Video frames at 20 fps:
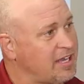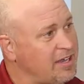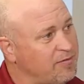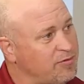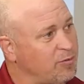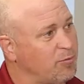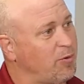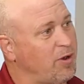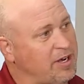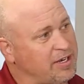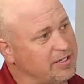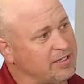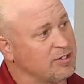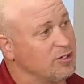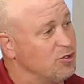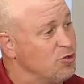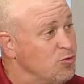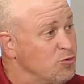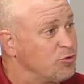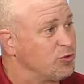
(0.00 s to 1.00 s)
have the right
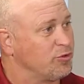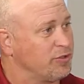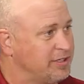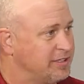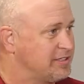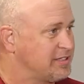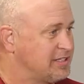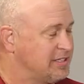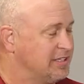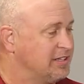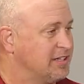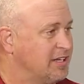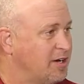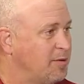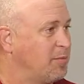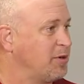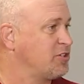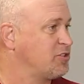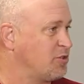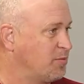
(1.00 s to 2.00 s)
nutrients in there
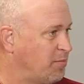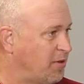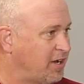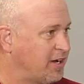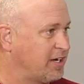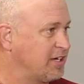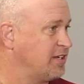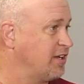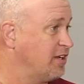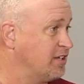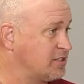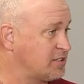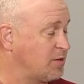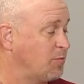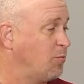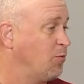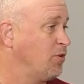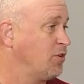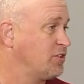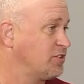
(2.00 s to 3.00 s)
because your body does
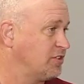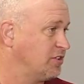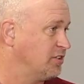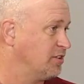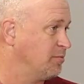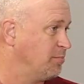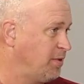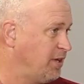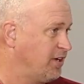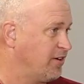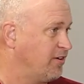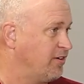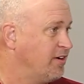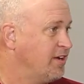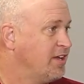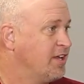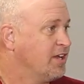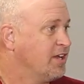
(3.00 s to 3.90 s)
and works a little better